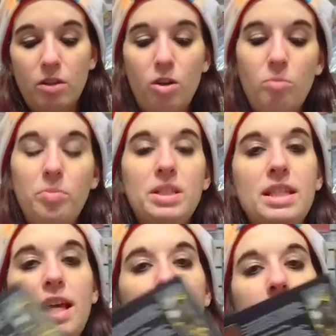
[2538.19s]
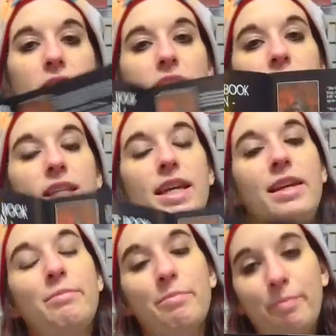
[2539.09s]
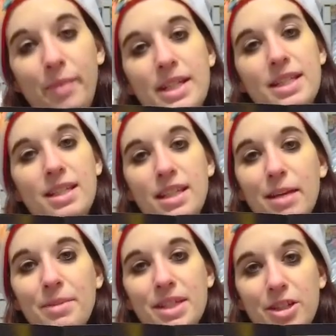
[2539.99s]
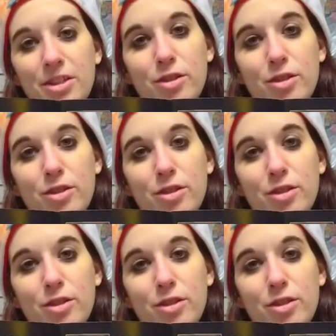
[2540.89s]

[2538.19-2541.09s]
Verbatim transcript: opens up and is like basically let me tell you the